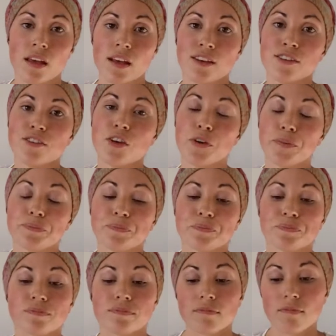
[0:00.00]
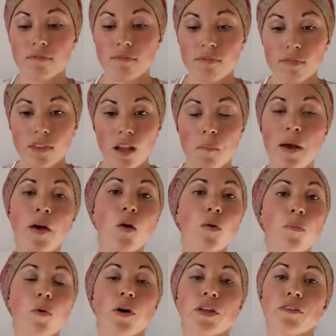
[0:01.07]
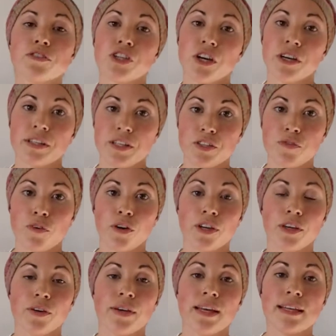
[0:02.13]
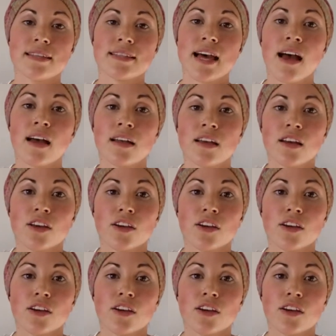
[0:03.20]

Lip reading: So my whole point of sharing this for you is that,